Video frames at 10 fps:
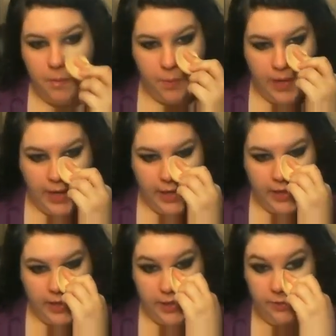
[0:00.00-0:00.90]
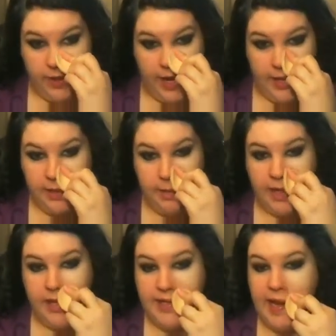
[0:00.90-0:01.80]
But what I like to do, guys,
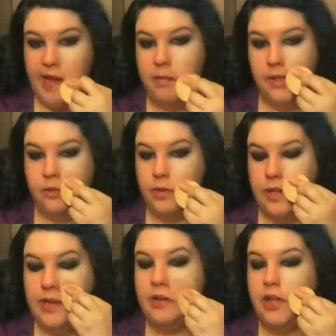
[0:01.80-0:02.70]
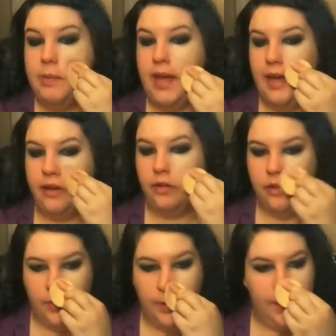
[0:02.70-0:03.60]
because I am extraordinarily
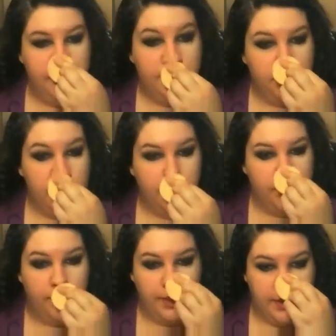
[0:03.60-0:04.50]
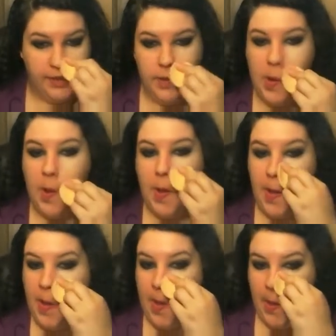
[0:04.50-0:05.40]
pale, I'm sure you'll notice,
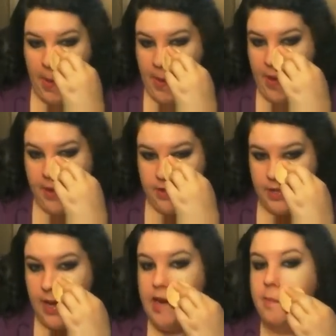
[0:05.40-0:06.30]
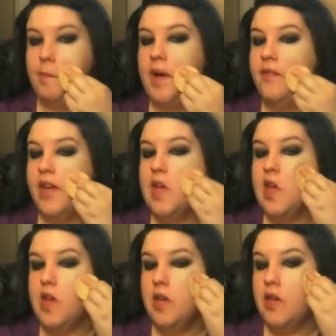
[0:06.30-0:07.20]
I just kind of buff it
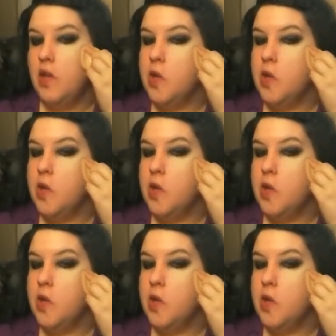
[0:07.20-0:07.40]
in